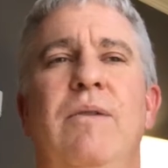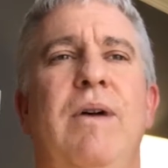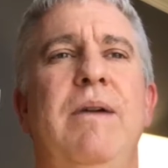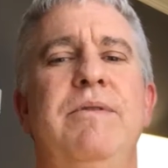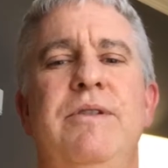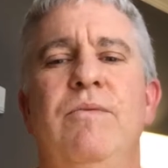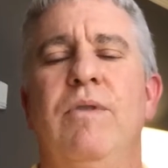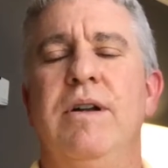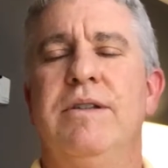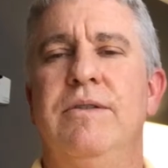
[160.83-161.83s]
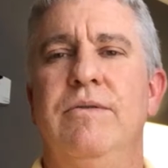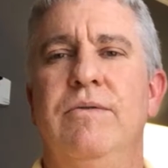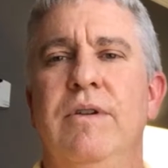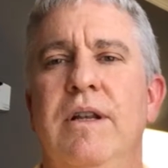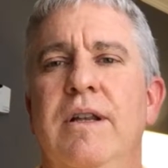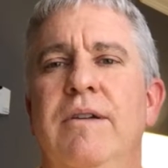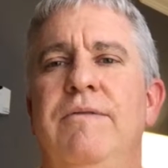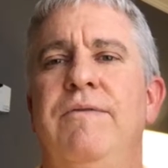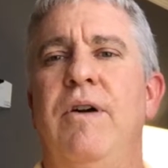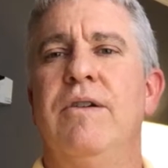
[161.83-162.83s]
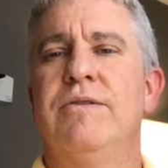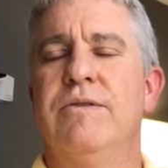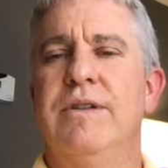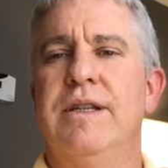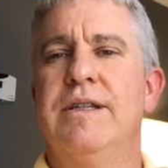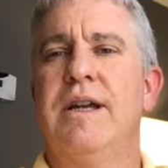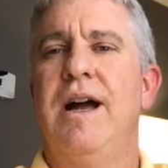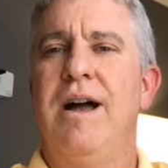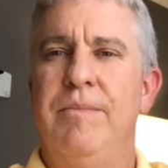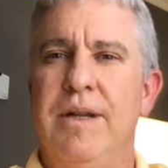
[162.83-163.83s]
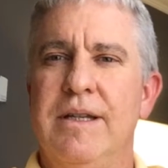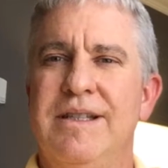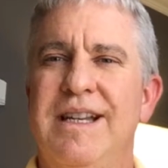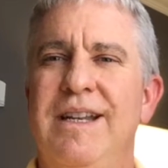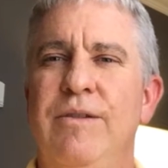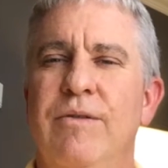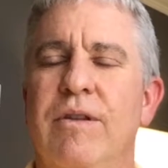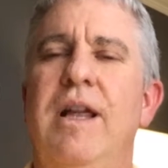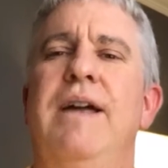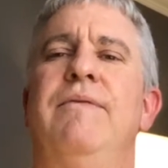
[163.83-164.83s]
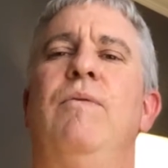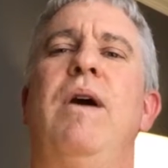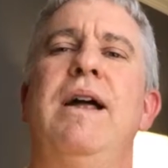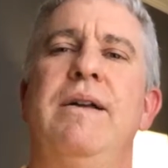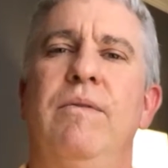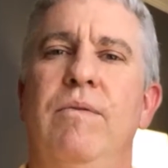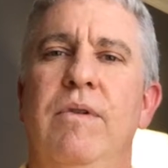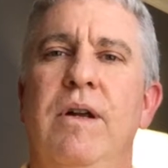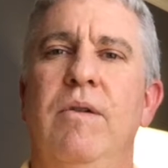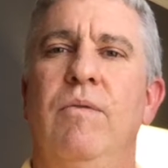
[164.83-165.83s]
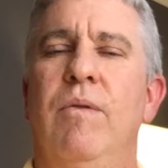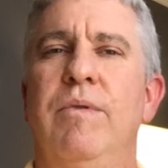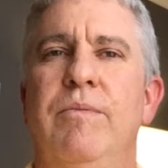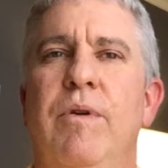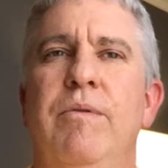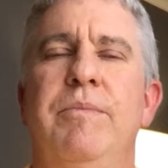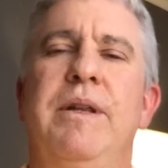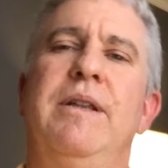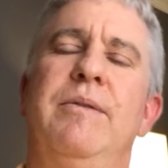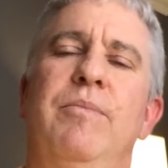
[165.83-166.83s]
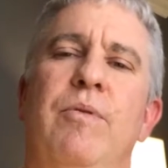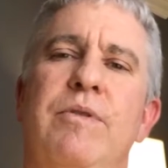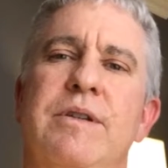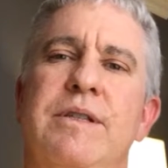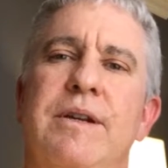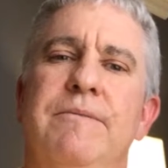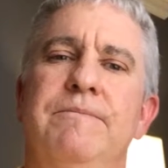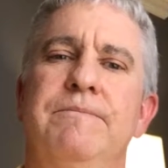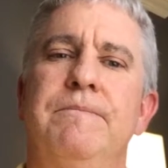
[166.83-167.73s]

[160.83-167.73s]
Now, why would you want to foster this calmness in your life? Why? What would be the importance there?